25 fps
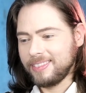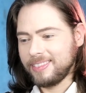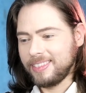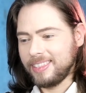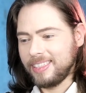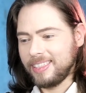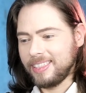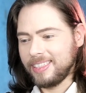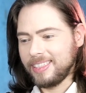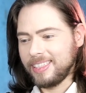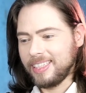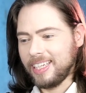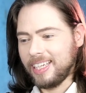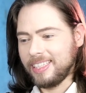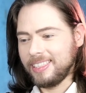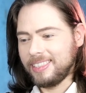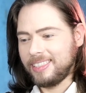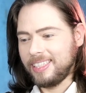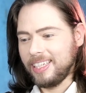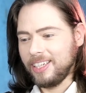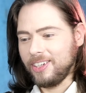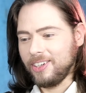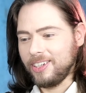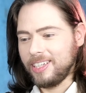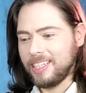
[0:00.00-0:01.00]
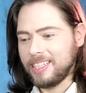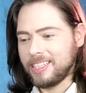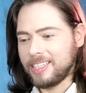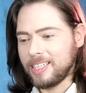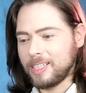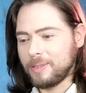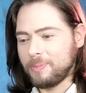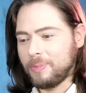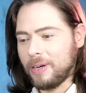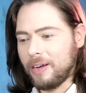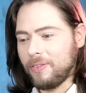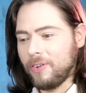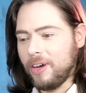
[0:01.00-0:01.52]
thank you. Antigone
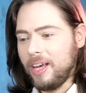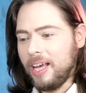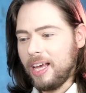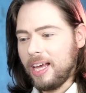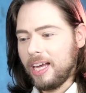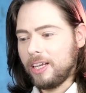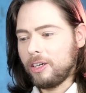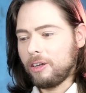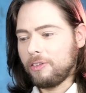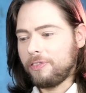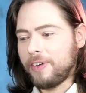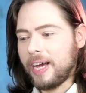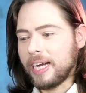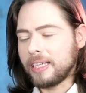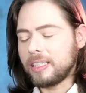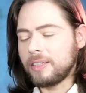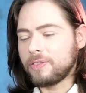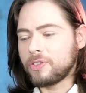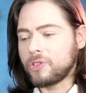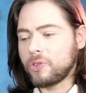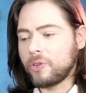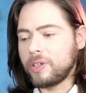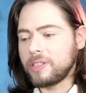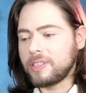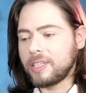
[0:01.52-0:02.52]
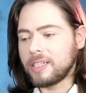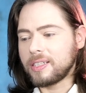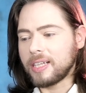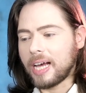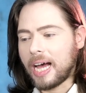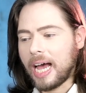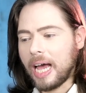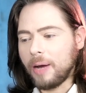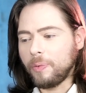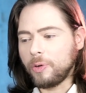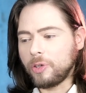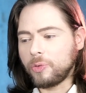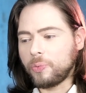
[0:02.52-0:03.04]
says, bravo. And Olfactive Story says,
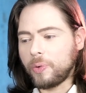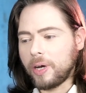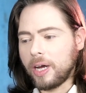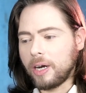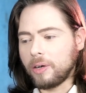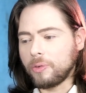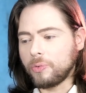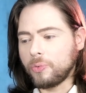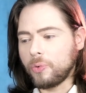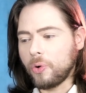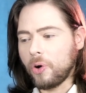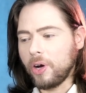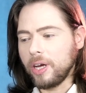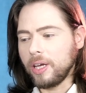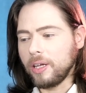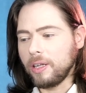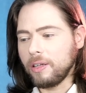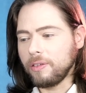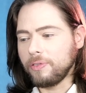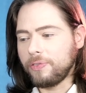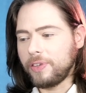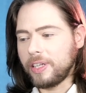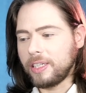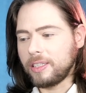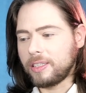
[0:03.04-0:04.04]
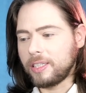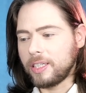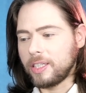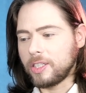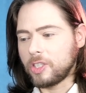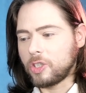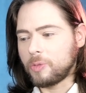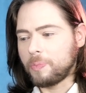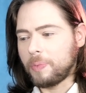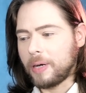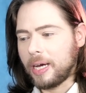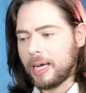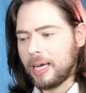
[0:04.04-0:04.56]
I would wear Royal
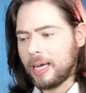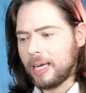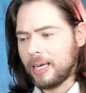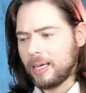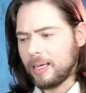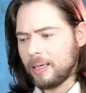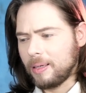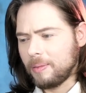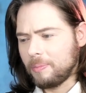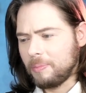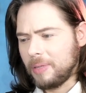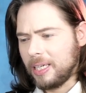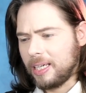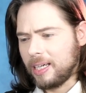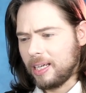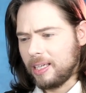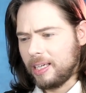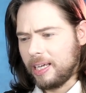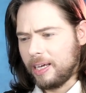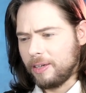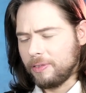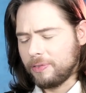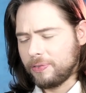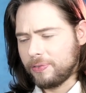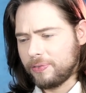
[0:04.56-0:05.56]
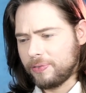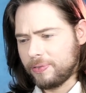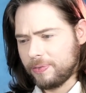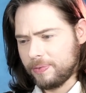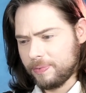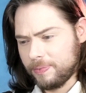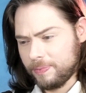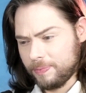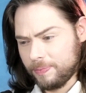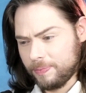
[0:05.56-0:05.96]
Vintage by Mikhailiev.